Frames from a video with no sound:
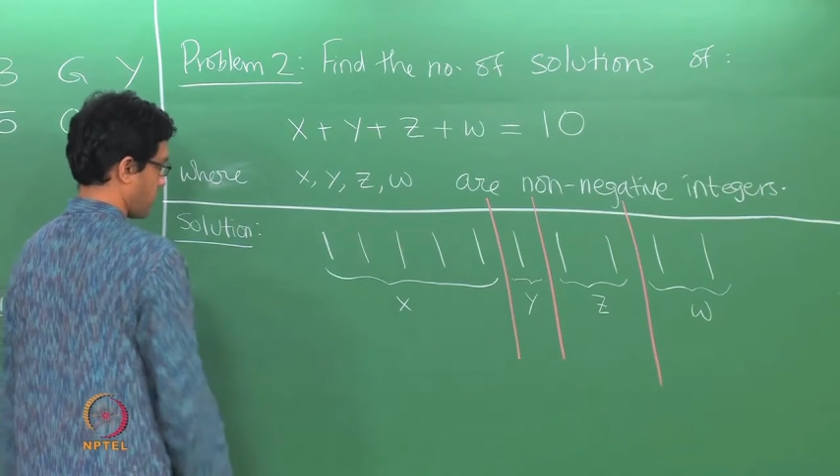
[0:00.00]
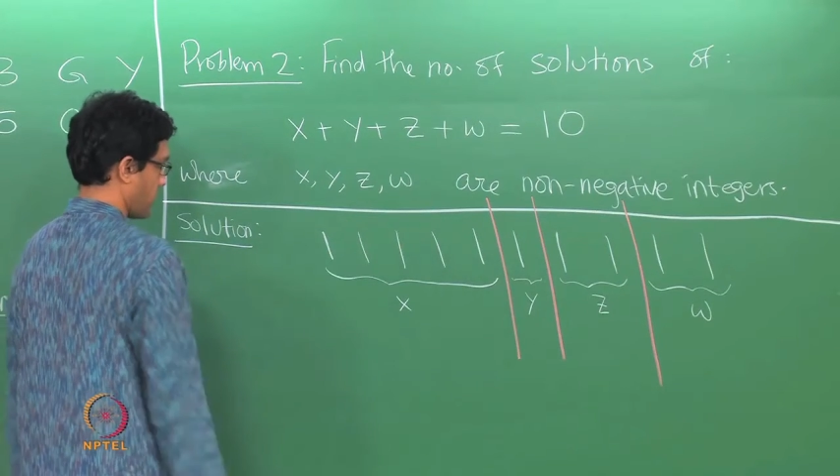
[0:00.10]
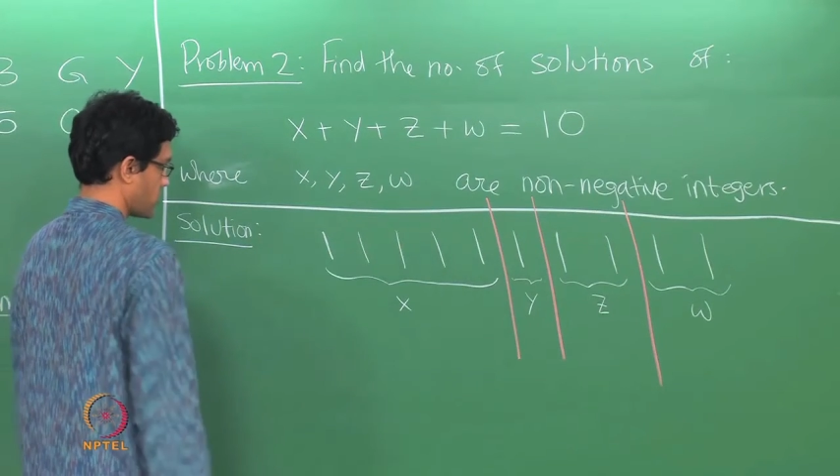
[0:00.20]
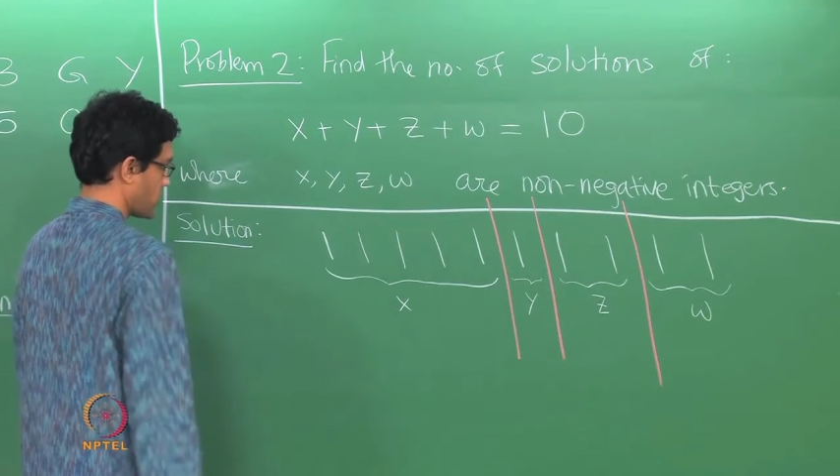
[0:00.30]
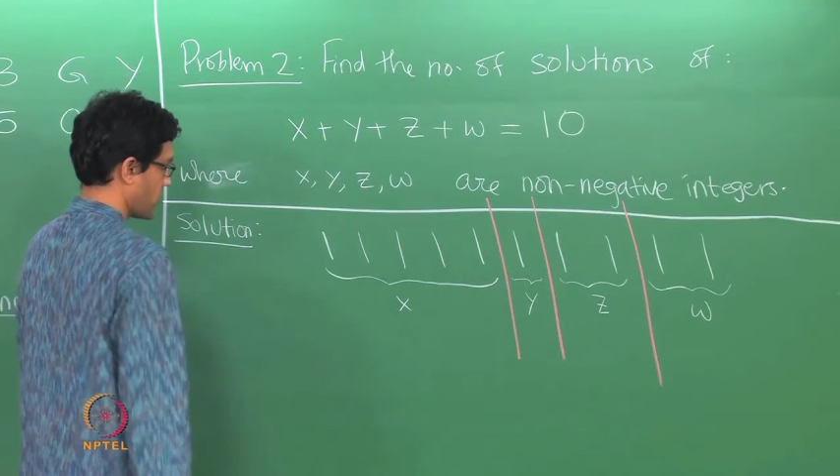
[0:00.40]

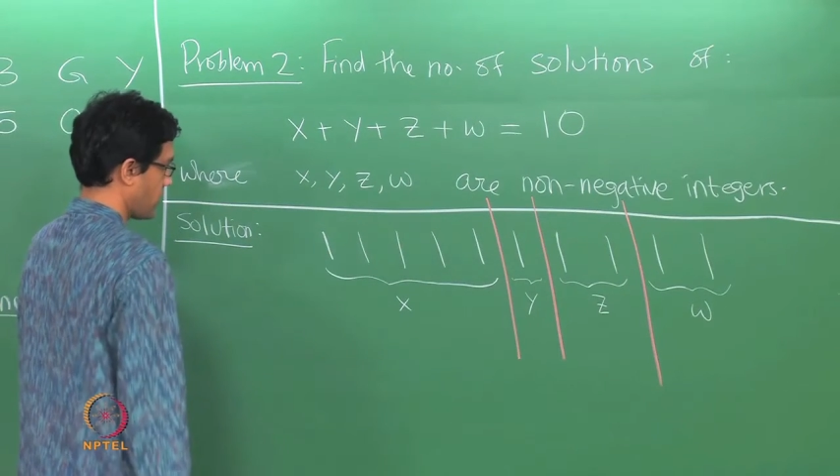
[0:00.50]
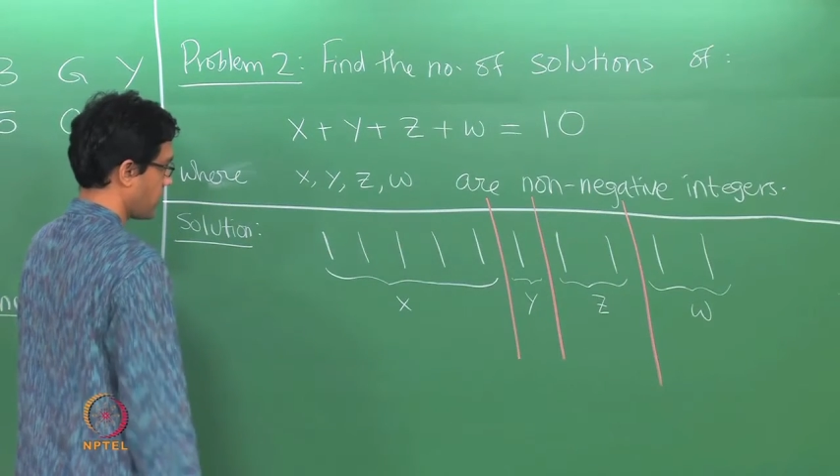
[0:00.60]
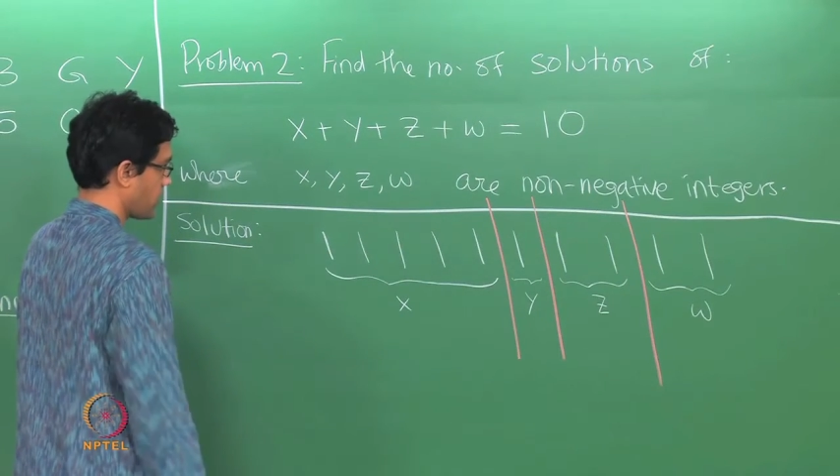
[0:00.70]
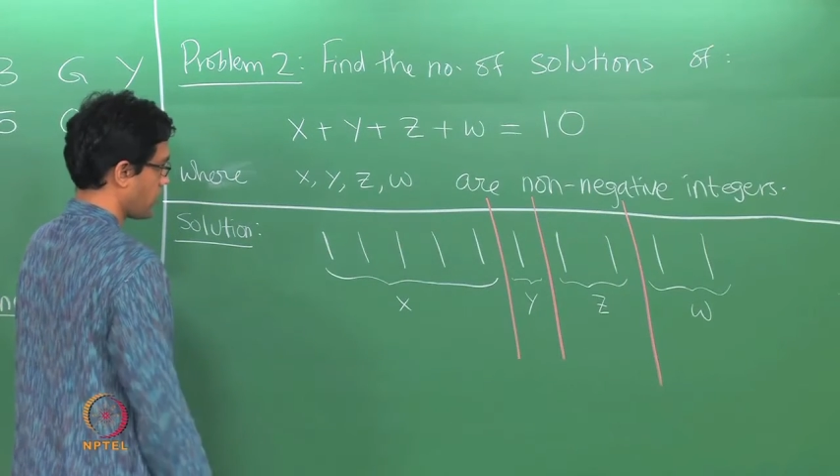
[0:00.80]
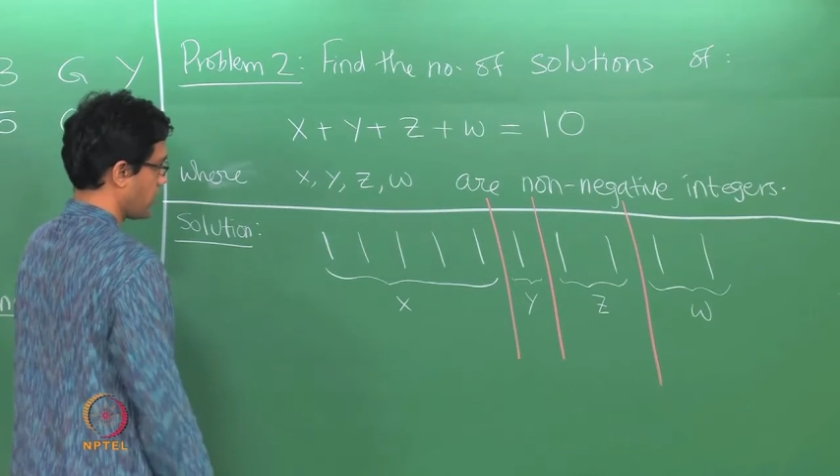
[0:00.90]
picture
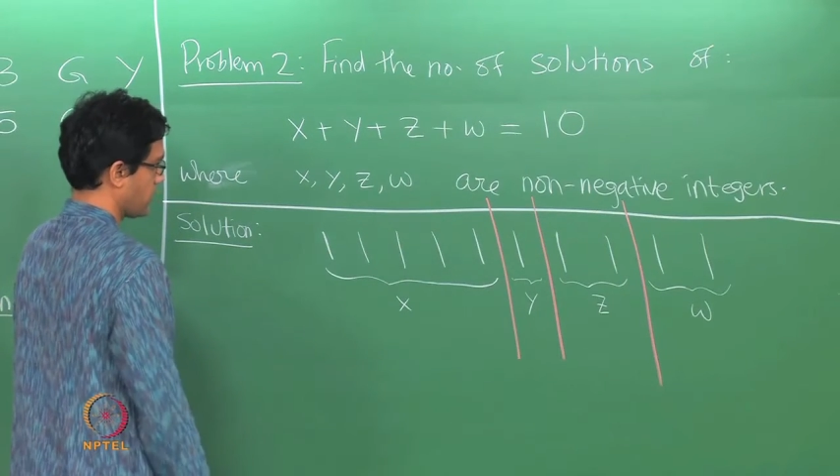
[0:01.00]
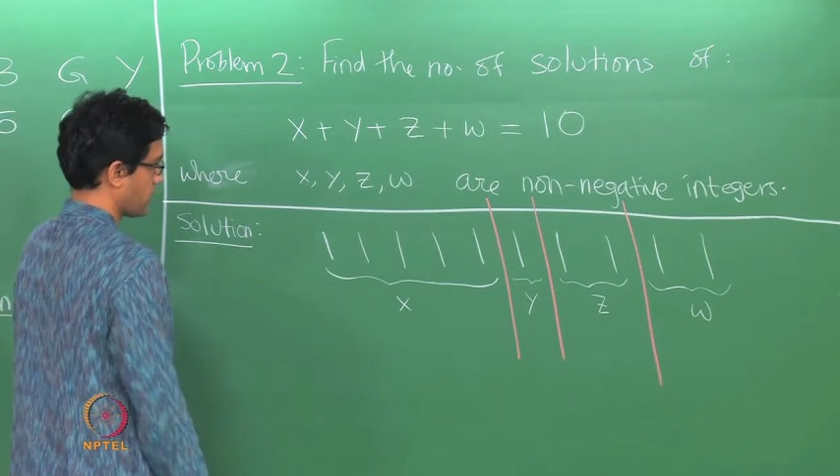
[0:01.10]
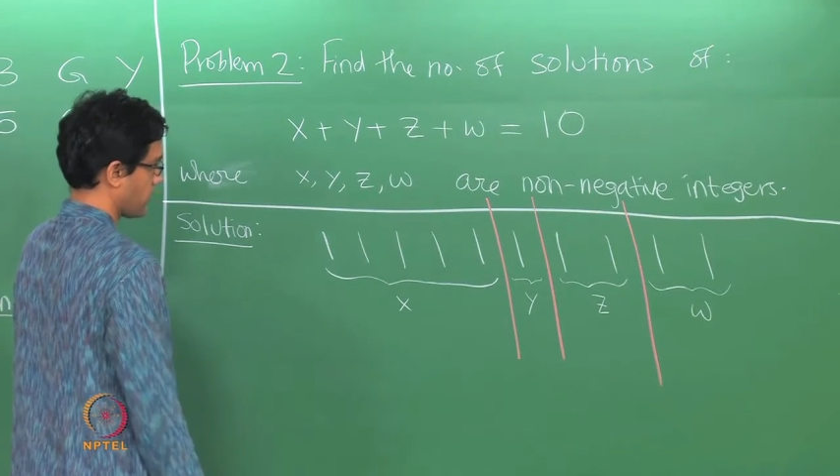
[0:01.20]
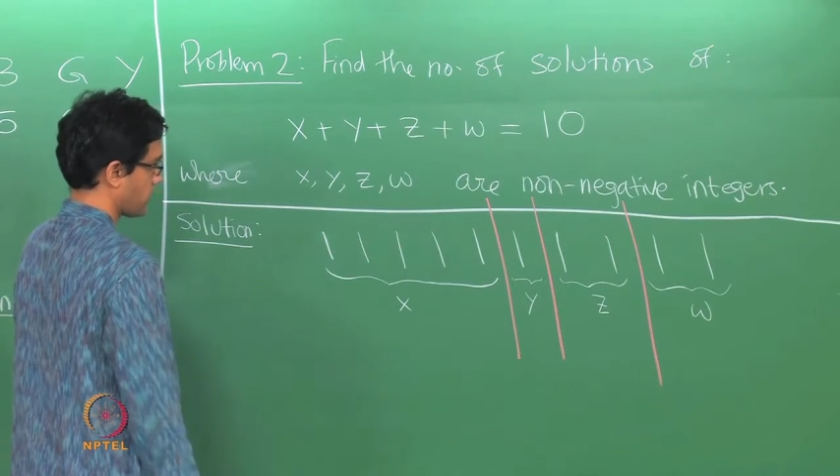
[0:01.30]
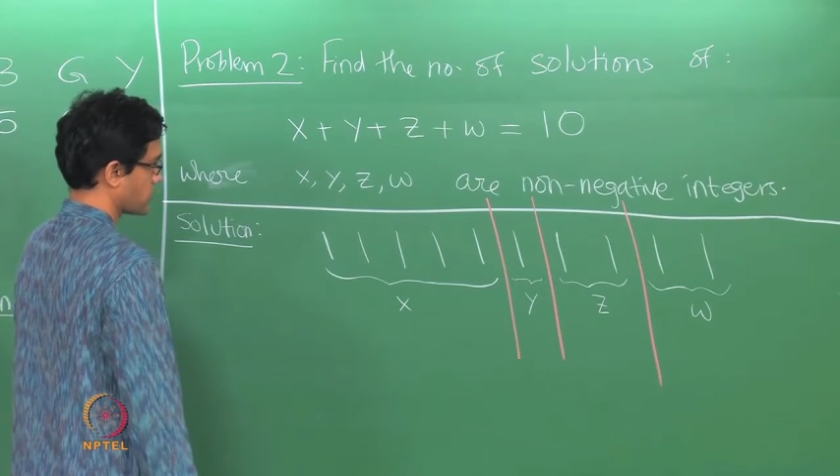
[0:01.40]
here
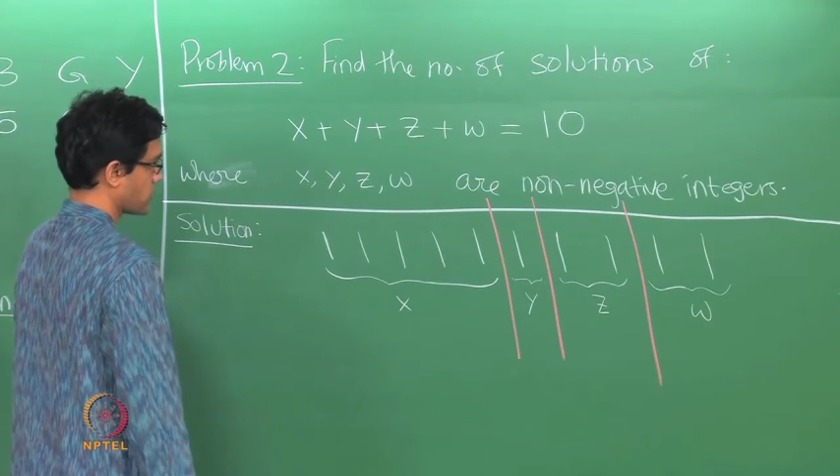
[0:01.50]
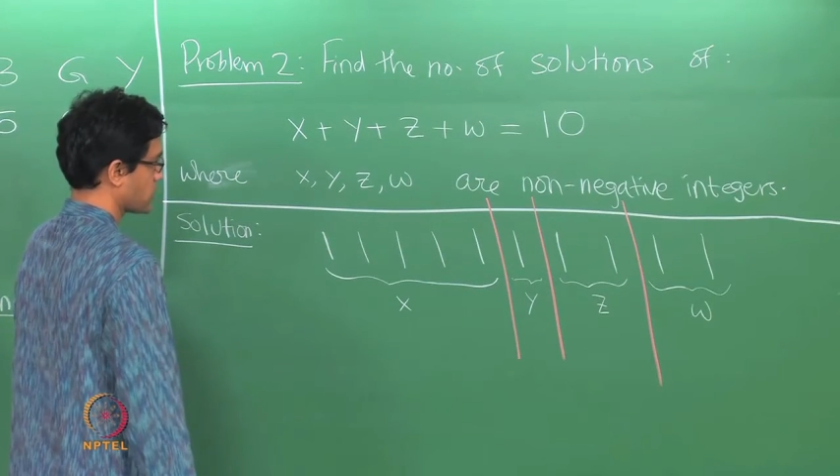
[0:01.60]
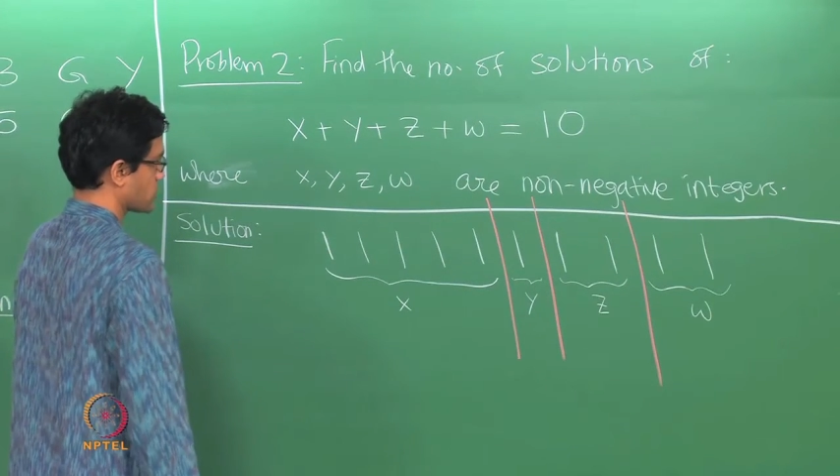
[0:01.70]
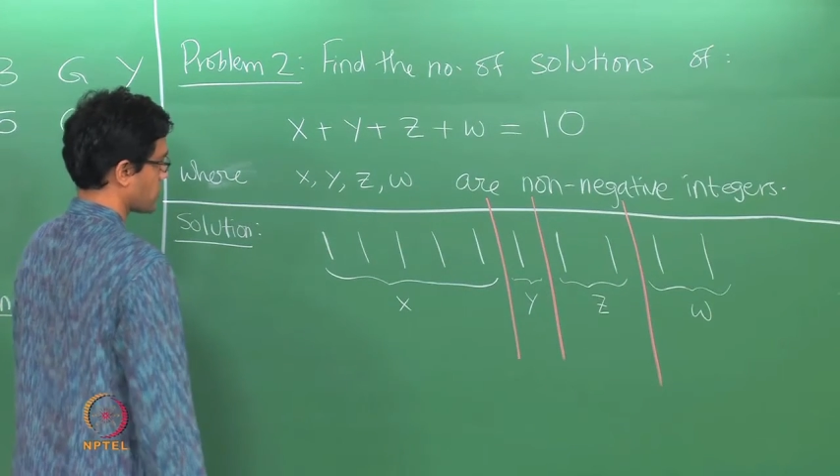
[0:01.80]
represents